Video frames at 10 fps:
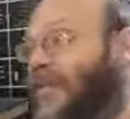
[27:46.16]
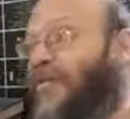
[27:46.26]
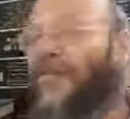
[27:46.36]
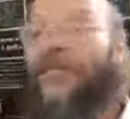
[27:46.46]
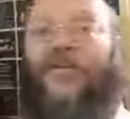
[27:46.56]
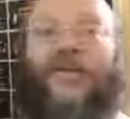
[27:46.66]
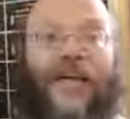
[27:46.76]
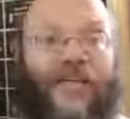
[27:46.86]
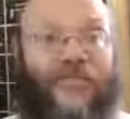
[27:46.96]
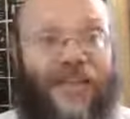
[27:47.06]
they couldn't
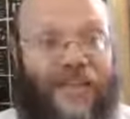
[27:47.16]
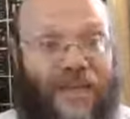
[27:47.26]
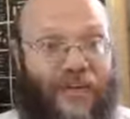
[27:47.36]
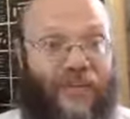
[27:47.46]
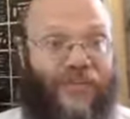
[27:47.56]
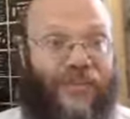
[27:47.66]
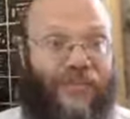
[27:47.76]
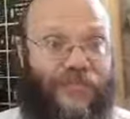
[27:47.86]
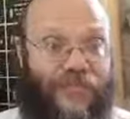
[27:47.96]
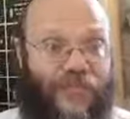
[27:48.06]
get release out of it.
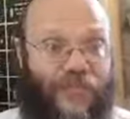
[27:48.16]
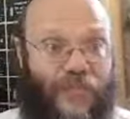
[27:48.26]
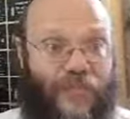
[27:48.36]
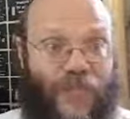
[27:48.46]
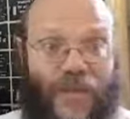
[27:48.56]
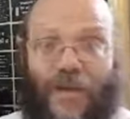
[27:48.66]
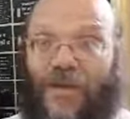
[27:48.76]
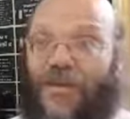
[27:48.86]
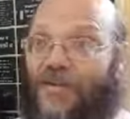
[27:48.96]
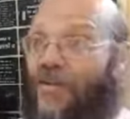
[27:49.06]

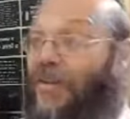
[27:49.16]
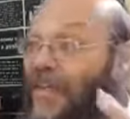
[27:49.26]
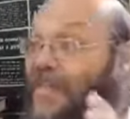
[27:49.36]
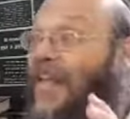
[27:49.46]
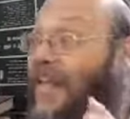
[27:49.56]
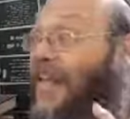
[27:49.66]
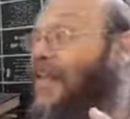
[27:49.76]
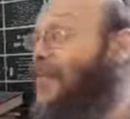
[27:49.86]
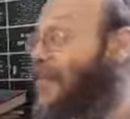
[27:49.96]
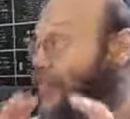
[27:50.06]
So things like
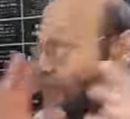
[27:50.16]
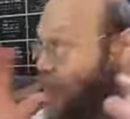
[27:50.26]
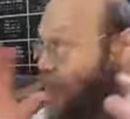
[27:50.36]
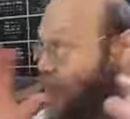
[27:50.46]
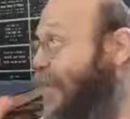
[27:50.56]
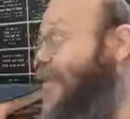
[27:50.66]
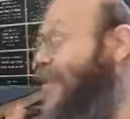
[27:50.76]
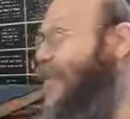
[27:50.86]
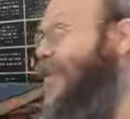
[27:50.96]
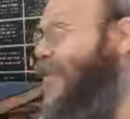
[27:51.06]
that, there's many things
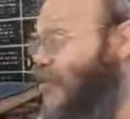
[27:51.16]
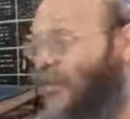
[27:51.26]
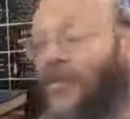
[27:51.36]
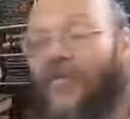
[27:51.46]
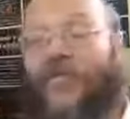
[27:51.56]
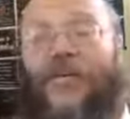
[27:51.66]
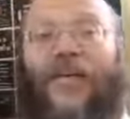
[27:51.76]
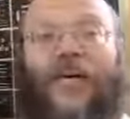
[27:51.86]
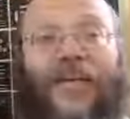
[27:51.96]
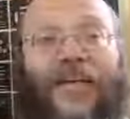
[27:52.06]
like that in the world
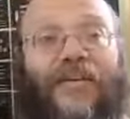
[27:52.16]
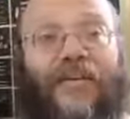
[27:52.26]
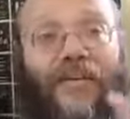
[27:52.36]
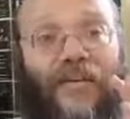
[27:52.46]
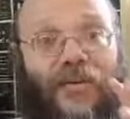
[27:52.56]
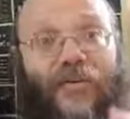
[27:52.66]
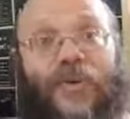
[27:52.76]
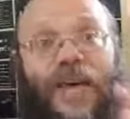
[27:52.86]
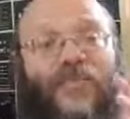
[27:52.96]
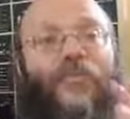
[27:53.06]
that
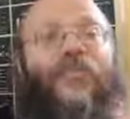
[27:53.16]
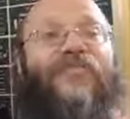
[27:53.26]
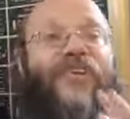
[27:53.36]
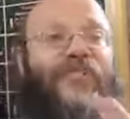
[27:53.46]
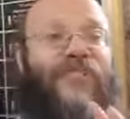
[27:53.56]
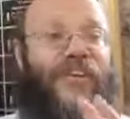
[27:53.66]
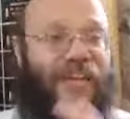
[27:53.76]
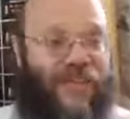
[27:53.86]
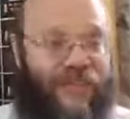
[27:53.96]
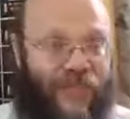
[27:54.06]
we have to be very, very
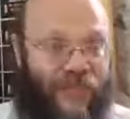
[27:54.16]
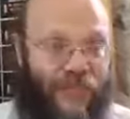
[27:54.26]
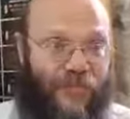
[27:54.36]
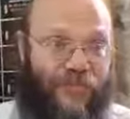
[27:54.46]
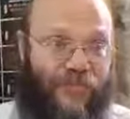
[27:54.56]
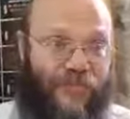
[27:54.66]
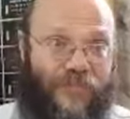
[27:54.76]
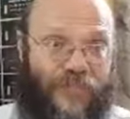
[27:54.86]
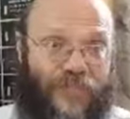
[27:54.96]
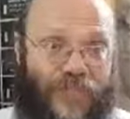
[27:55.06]
careful for,
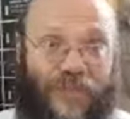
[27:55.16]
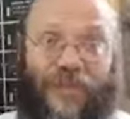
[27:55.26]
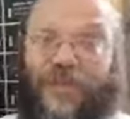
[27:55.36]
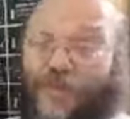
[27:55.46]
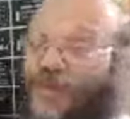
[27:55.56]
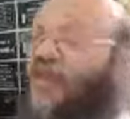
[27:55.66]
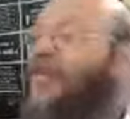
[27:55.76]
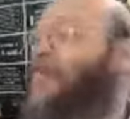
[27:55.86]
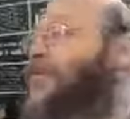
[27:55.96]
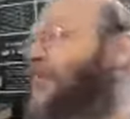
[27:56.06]
right?
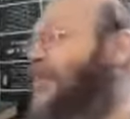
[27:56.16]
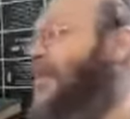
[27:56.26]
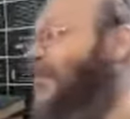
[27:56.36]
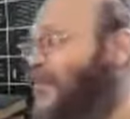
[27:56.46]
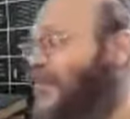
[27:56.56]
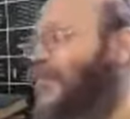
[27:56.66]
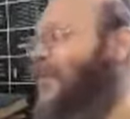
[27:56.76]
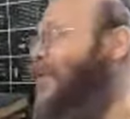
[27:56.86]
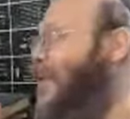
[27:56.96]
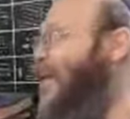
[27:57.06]
Especially people that
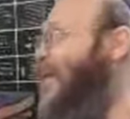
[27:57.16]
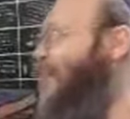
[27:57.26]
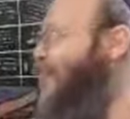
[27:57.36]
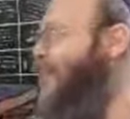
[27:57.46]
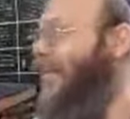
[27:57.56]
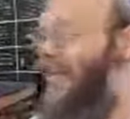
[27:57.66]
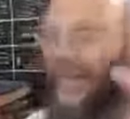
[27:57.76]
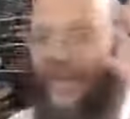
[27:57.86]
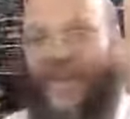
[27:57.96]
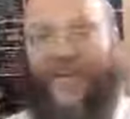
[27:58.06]
they have, uh,
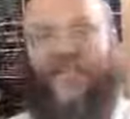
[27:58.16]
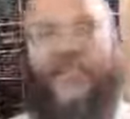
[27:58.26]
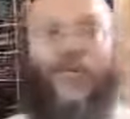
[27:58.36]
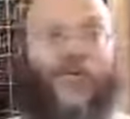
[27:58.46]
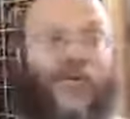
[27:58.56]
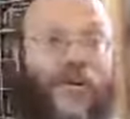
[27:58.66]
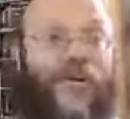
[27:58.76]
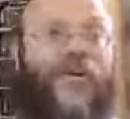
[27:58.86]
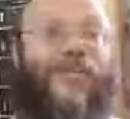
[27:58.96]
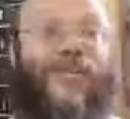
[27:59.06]
they have spiritual
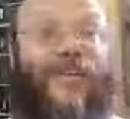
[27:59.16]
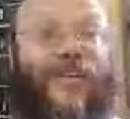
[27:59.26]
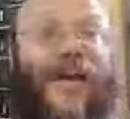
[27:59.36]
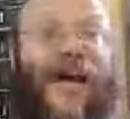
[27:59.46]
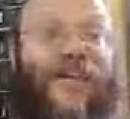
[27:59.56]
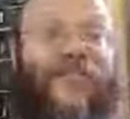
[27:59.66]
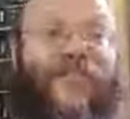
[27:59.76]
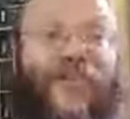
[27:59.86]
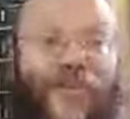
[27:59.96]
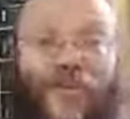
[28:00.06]
goals in their life
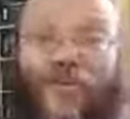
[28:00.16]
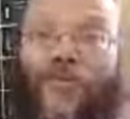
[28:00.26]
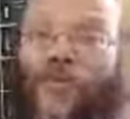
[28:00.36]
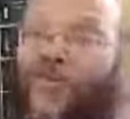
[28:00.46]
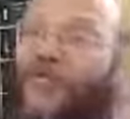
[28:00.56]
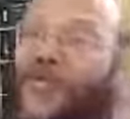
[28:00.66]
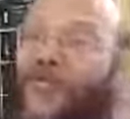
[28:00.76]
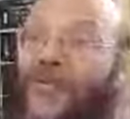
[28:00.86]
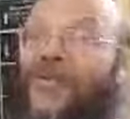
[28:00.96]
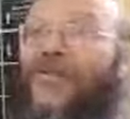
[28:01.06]
to grow
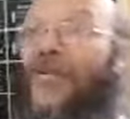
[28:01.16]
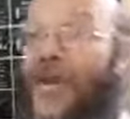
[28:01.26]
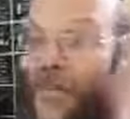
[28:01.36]
spiritually, so how